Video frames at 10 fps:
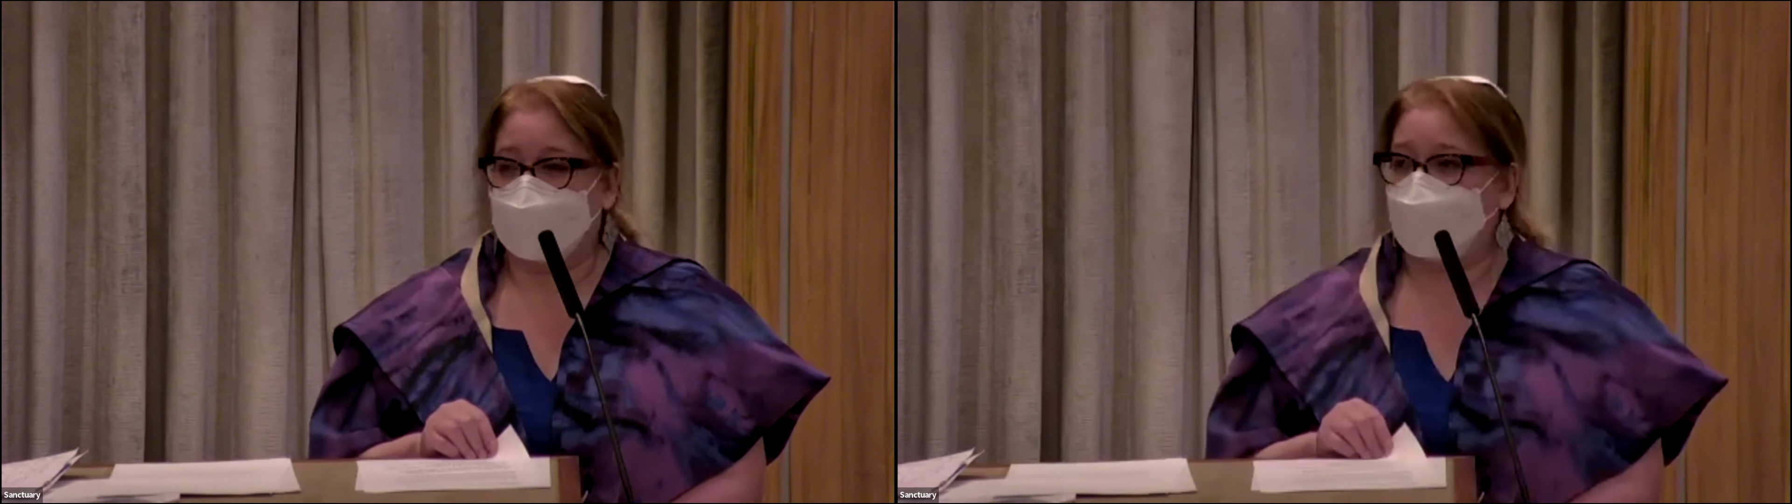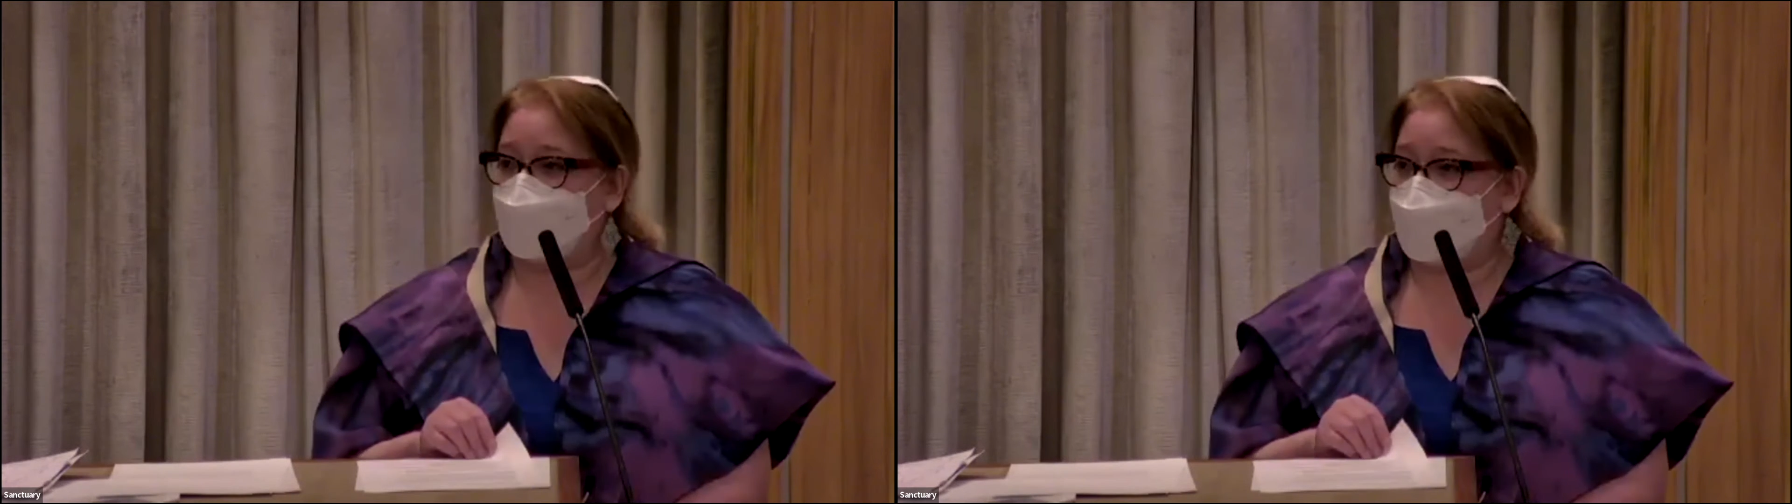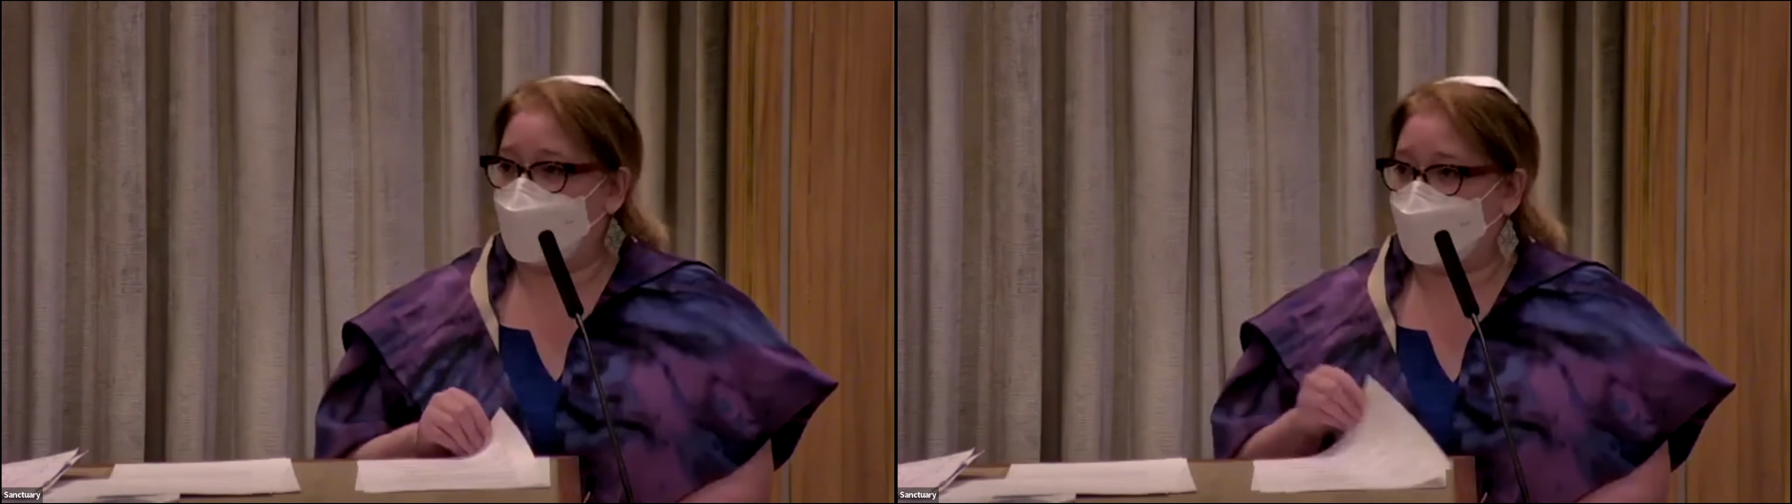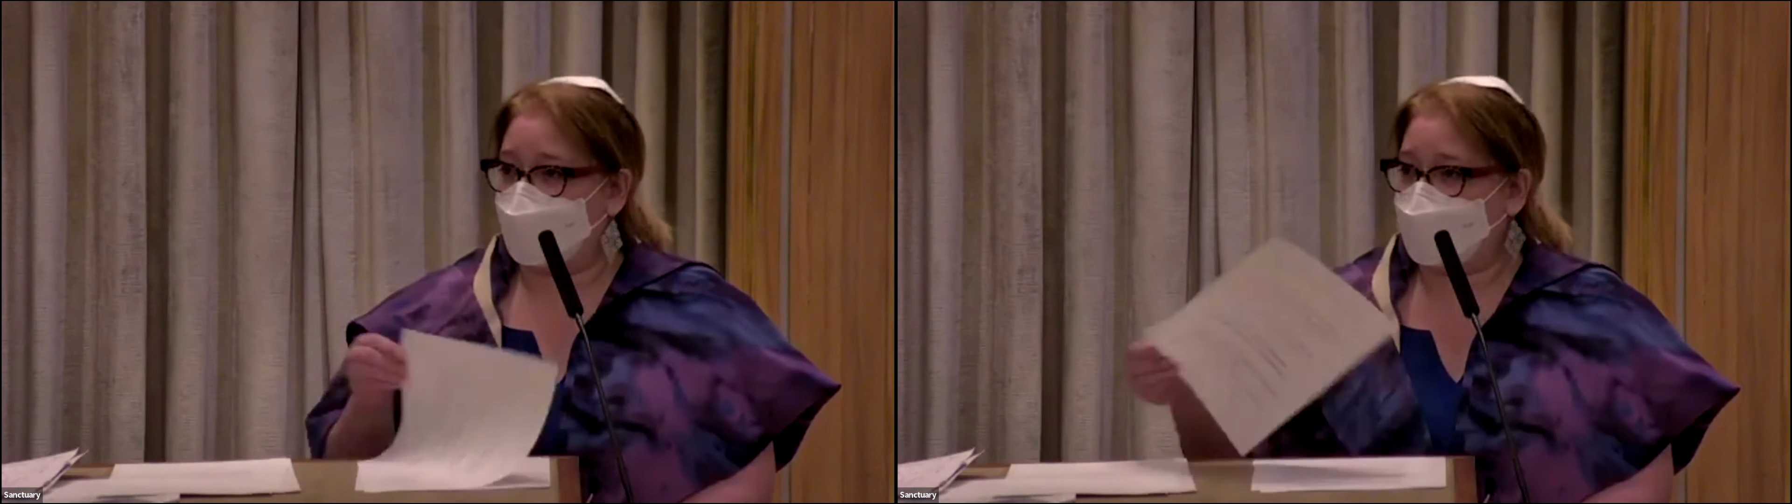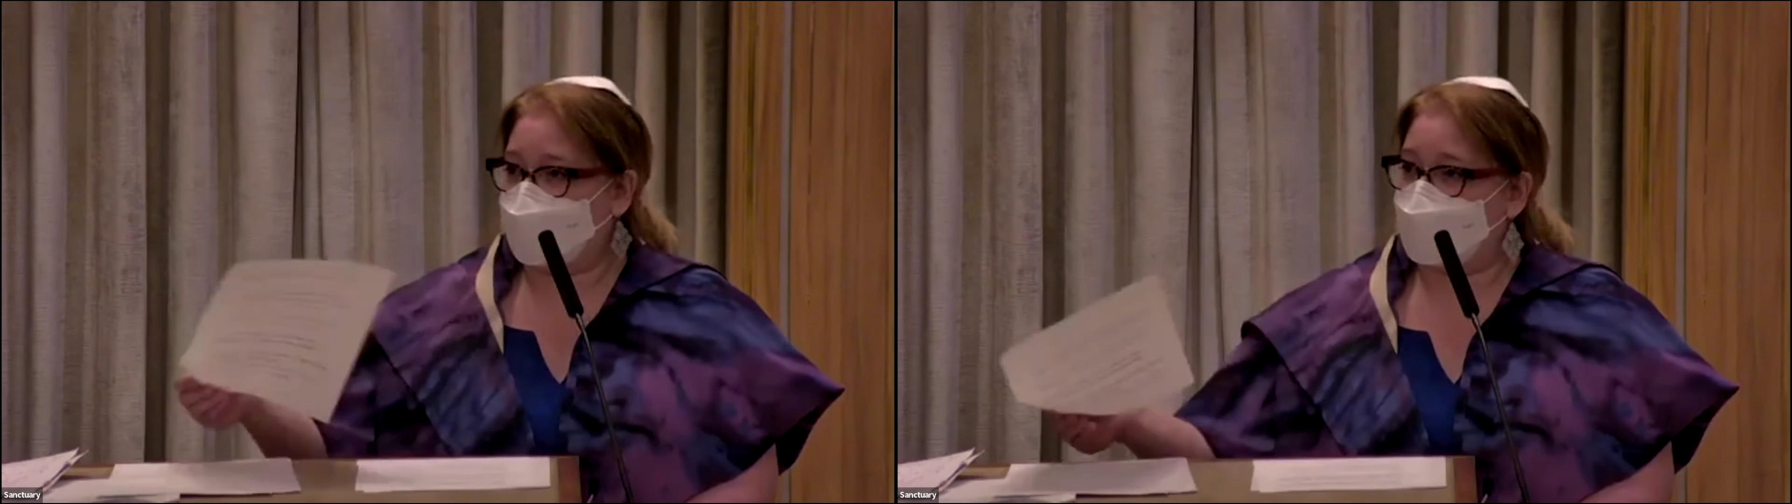in our
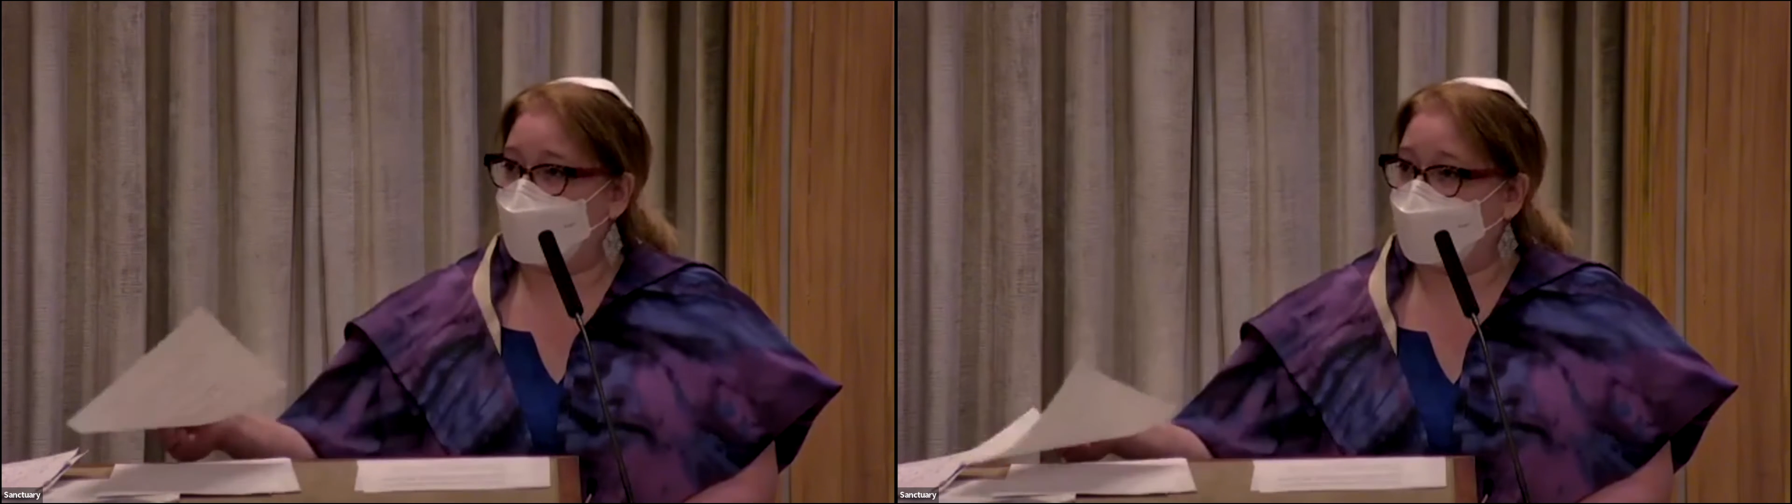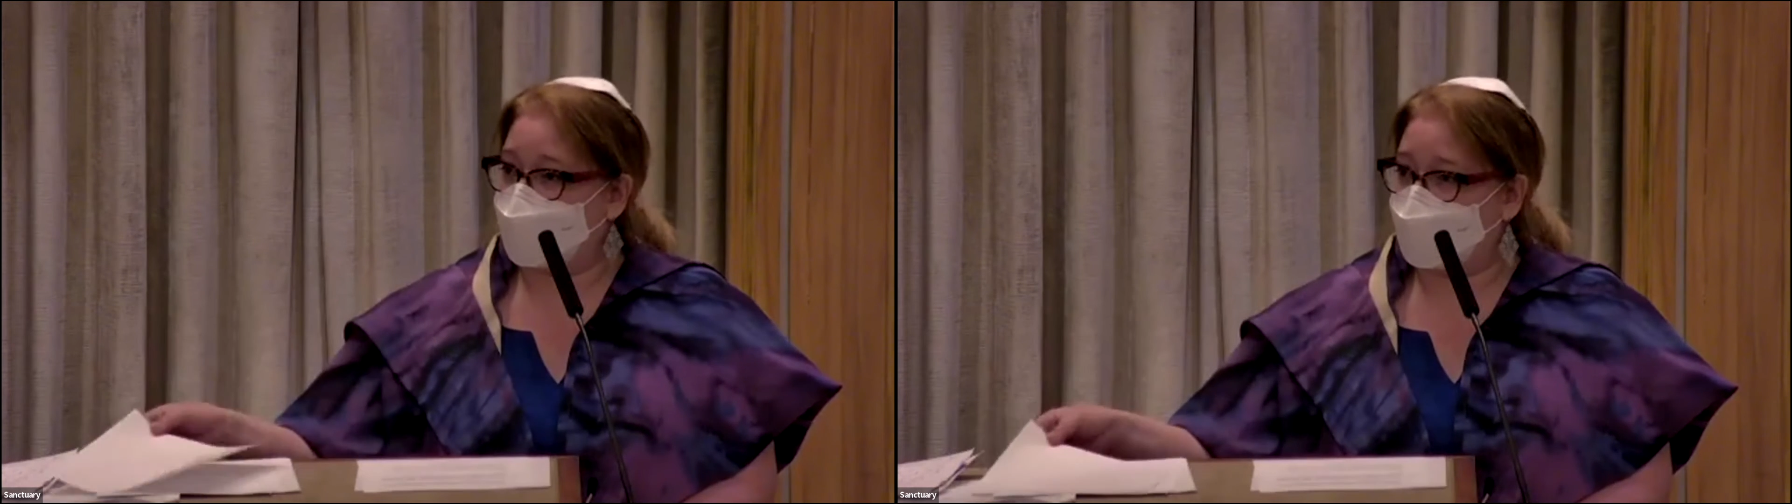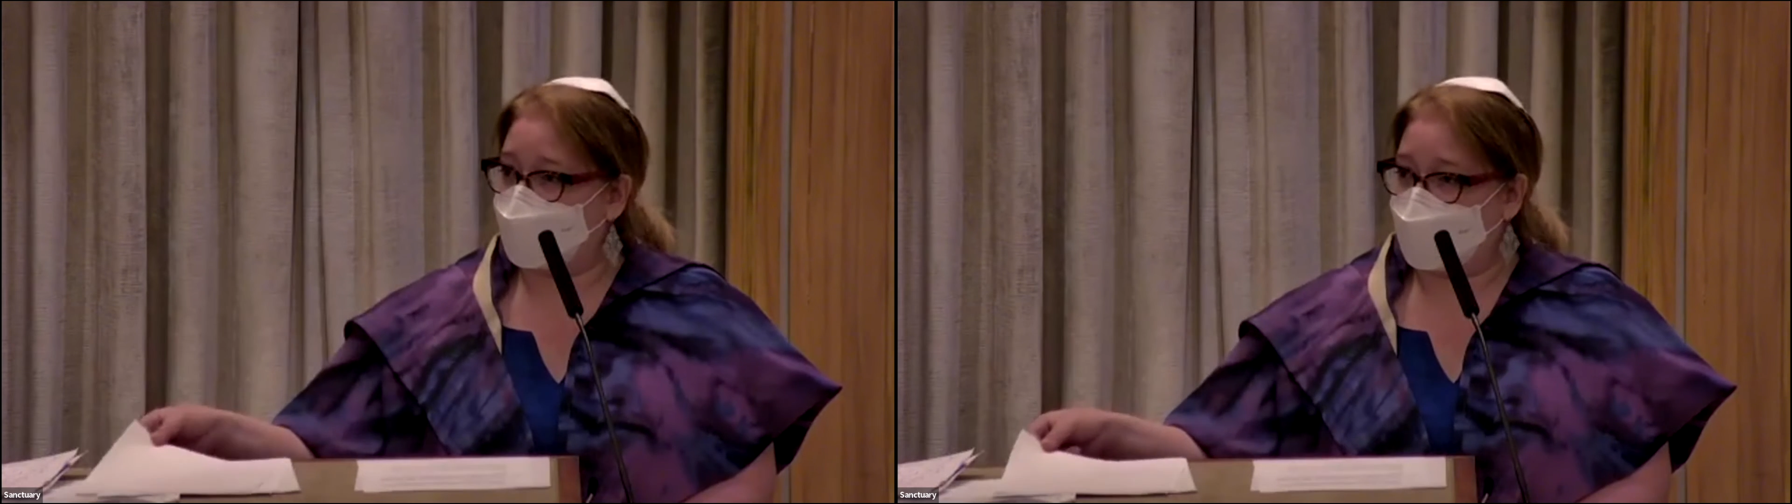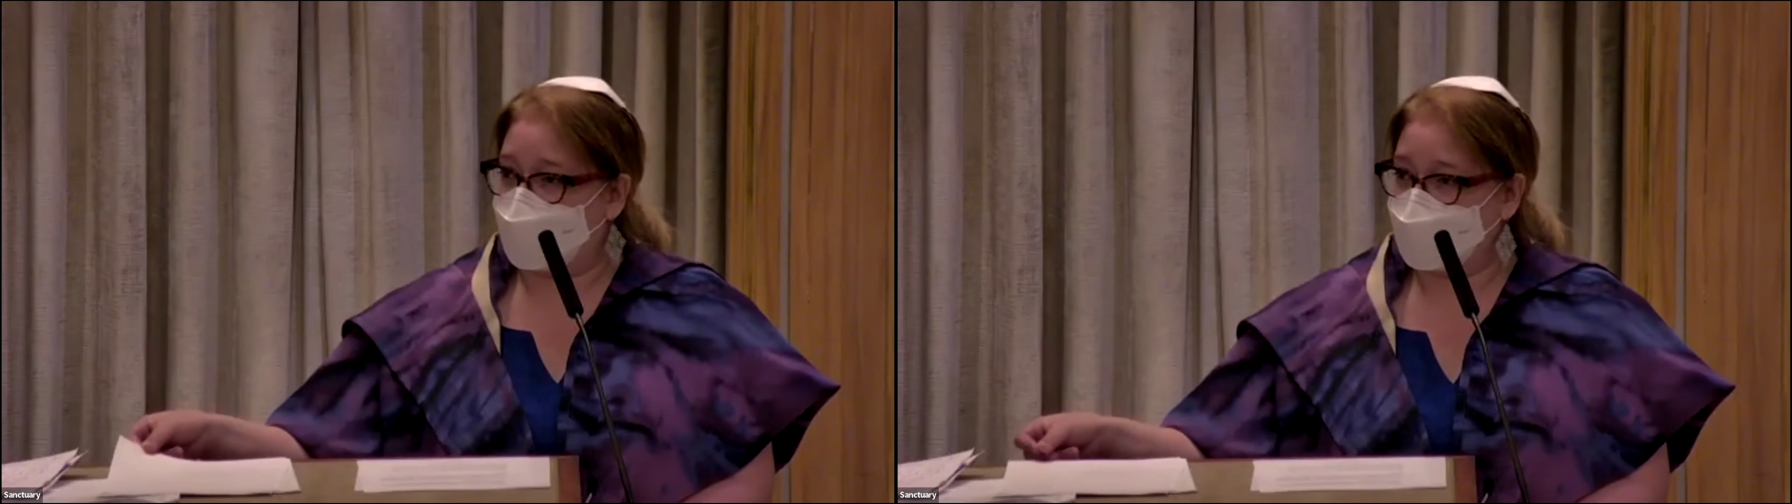solidarity.